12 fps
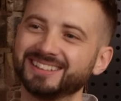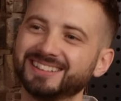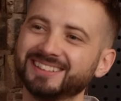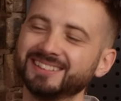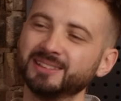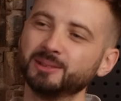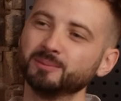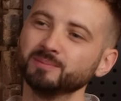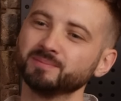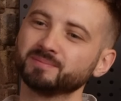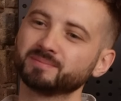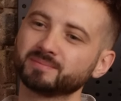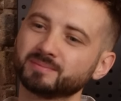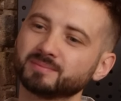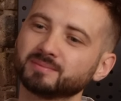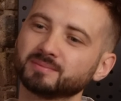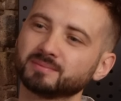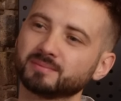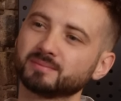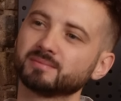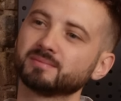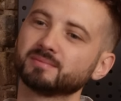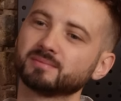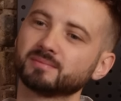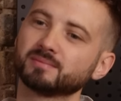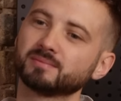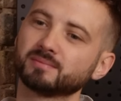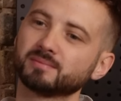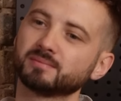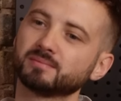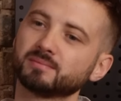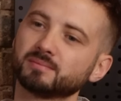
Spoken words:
This person isn't speaking.